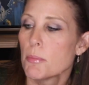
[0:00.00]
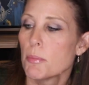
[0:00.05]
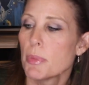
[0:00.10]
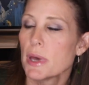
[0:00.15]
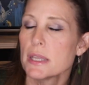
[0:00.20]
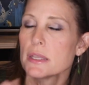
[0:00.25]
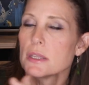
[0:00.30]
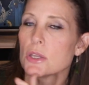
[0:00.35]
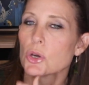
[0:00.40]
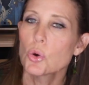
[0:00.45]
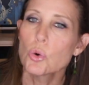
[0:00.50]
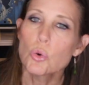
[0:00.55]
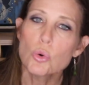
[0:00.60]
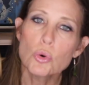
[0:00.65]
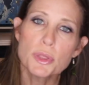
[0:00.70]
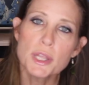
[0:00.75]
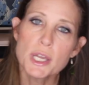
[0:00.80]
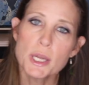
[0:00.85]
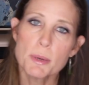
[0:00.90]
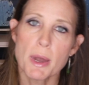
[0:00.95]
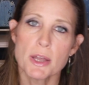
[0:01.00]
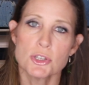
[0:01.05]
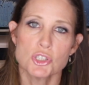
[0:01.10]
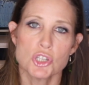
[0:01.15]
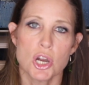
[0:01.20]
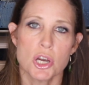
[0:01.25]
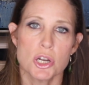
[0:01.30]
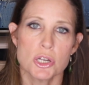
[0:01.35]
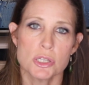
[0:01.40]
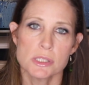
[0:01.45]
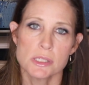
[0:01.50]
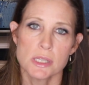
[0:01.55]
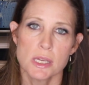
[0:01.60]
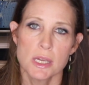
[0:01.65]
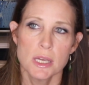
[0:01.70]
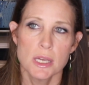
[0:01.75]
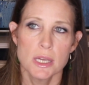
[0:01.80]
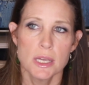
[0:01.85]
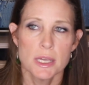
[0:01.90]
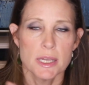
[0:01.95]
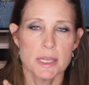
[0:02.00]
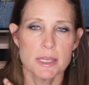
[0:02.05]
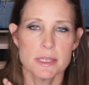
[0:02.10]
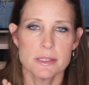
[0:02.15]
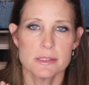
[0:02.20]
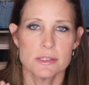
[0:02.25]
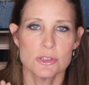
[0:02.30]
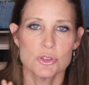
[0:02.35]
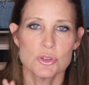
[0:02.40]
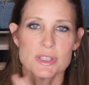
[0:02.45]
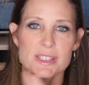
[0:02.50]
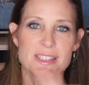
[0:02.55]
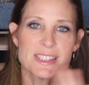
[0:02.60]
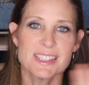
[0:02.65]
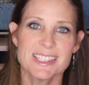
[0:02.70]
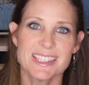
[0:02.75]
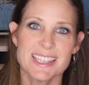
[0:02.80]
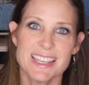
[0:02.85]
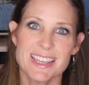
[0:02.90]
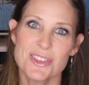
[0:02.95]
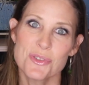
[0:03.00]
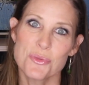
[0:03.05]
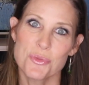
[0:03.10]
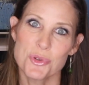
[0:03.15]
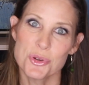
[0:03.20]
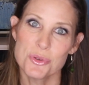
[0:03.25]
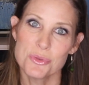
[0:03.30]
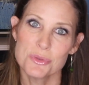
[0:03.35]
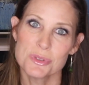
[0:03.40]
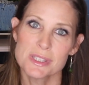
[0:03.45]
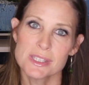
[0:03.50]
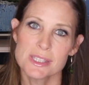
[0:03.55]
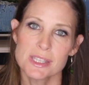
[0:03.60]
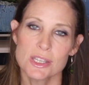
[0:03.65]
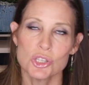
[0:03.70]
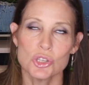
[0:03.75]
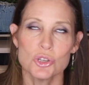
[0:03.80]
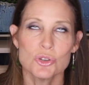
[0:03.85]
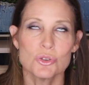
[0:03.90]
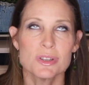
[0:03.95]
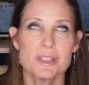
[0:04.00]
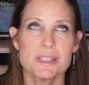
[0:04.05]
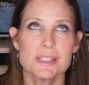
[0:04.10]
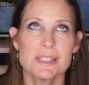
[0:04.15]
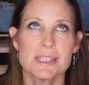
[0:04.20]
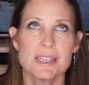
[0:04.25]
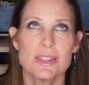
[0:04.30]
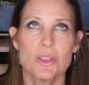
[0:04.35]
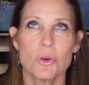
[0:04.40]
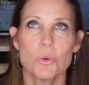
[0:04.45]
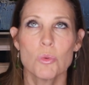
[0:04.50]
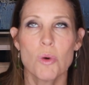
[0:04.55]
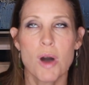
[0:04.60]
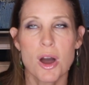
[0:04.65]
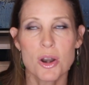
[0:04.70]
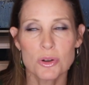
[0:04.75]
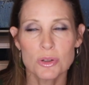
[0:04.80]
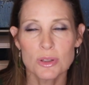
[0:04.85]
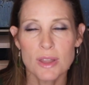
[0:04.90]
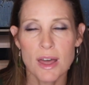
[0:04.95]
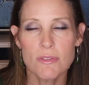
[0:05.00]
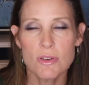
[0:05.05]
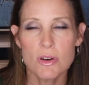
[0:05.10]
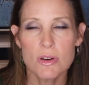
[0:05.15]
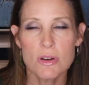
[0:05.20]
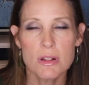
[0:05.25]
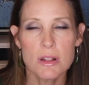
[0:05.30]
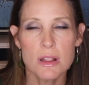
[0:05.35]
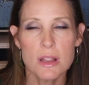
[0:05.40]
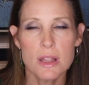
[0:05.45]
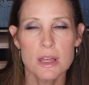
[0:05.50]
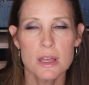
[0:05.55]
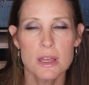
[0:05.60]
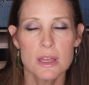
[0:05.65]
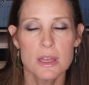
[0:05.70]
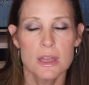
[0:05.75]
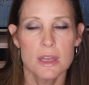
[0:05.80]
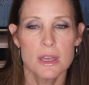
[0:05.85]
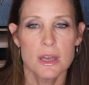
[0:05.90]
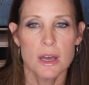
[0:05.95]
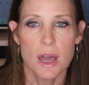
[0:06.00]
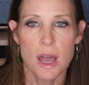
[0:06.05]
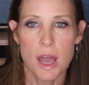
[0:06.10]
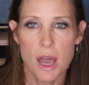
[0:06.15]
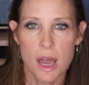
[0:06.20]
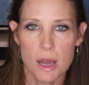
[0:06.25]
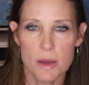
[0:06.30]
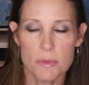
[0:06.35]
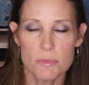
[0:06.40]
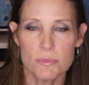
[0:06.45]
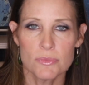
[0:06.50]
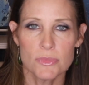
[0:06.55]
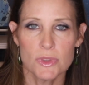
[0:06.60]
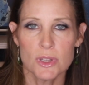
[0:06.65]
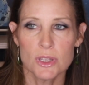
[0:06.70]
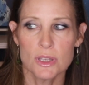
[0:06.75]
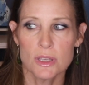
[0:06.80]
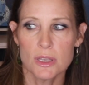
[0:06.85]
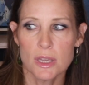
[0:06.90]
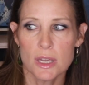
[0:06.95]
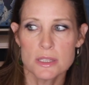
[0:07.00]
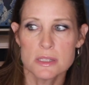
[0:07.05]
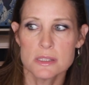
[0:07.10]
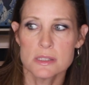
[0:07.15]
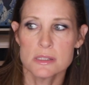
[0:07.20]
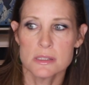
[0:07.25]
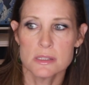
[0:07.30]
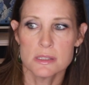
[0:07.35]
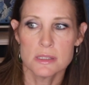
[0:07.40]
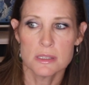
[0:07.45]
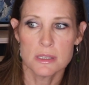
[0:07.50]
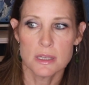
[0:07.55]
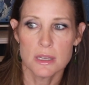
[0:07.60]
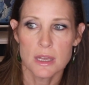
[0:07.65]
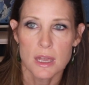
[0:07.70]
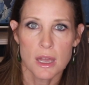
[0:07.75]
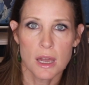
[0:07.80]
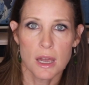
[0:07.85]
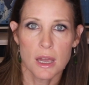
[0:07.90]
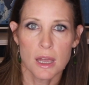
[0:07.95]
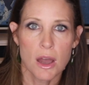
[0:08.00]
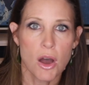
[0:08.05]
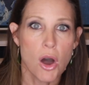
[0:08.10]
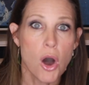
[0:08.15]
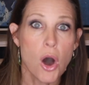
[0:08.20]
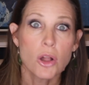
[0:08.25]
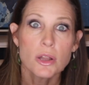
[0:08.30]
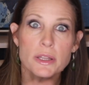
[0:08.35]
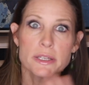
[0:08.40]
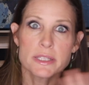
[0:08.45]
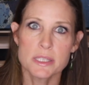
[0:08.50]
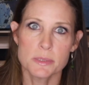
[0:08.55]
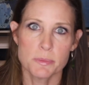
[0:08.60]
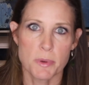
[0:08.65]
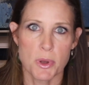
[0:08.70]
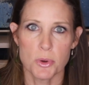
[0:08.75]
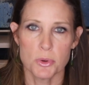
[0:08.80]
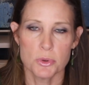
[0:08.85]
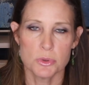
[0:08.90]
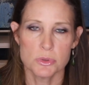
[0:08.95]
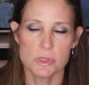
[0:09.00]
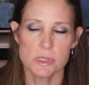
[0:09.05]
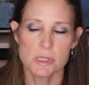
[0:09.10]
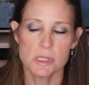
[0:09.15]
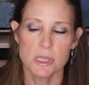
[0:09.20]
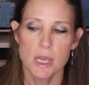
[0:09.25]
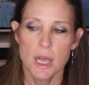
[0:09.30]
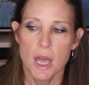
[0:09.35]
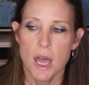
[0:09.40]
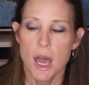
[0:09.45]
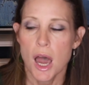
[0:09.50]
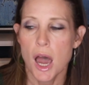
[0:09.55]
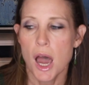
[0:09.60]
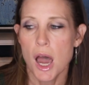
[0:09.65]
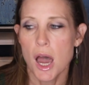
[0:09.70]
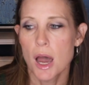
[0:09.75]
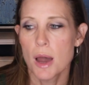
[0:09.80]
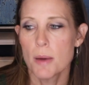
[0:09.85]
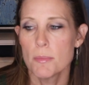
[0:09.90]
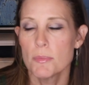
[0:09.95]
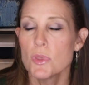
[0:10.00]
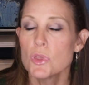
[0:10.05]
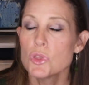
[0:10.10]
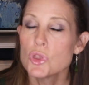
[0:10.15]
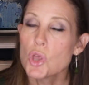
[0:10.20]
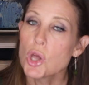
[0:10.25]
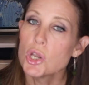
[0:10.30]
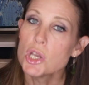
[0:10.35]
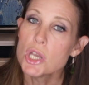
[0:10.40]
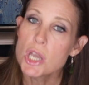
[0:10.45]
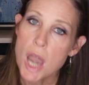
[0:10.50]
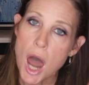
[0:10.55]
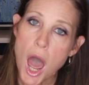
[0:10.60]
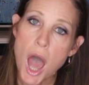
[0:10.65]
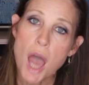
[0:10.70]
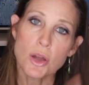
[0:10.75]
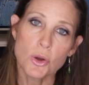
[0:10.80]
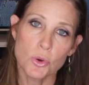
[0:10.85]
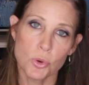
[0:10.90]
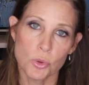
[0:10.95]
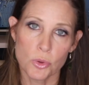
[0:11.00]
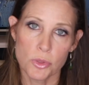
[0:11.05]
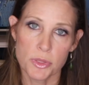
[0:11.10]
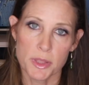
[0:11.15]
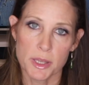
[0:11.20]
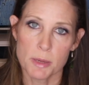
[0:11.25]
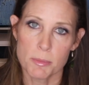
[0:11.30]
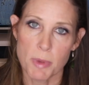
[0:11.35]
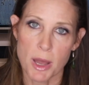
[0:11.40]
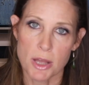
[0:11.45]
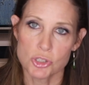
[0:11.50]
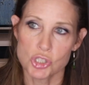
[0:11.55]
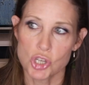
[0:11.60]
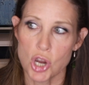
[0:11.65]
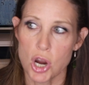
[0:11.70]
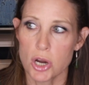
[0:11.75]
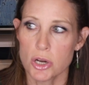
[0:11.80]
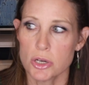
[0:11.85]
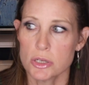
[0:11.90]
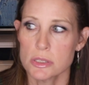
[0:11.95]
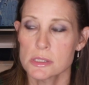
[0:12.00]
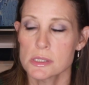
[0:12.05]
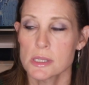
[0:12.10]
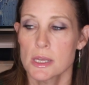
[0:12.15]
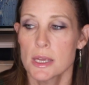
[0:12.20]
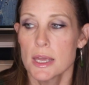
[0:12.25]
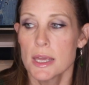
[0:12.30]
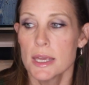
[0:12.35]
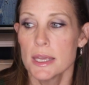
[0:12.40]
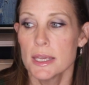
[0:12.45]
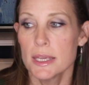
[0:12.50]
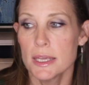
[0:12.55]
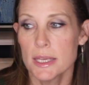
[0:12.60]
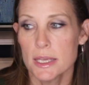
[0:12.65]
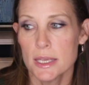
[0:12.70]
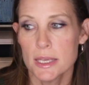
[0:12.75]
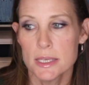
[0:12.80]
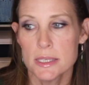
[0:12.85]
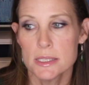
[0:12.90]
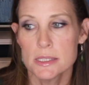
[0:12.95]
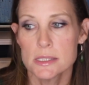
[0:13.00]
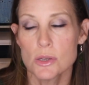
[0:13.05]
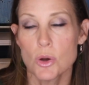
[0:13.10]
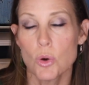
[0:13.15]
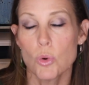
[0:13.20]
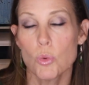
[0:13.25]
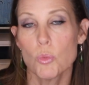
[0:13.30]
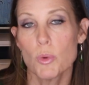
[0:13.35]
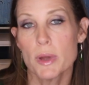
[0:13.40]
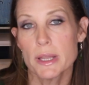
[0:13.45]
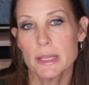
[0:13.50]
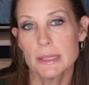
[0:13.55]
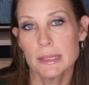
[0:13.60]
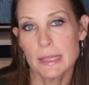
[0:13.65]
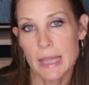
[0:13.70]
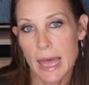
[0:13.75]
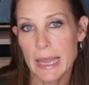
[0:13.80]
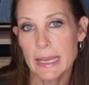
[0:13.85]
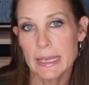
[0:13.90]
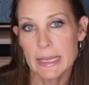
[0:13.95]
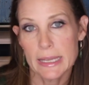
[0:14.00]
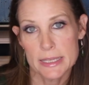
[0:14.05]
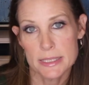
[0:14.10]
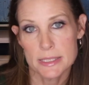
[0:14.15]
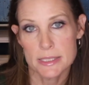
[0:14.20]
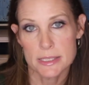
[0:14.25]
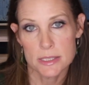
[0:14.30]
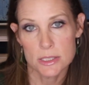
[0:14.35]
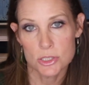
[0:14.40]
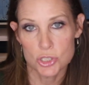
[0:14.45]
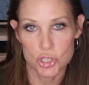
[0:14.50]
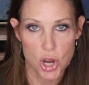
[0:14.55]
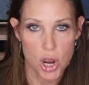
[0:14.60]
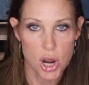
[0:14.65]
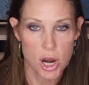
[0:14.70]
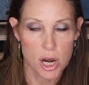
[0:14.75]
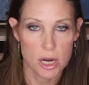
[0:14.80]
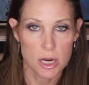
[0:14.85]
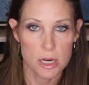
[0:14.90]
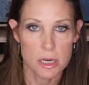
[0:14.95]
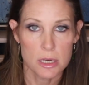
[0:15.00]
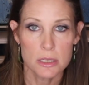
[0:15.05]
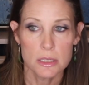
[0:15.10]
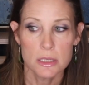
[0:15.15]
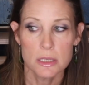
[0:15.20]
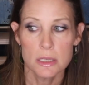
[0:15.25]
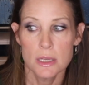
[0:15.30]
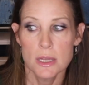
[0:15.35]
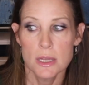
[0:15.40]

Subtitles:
But the cool thing about jars is you can see the roots. You can see the water level. It's all exposed. The not cool thing about jars is when light hits the jar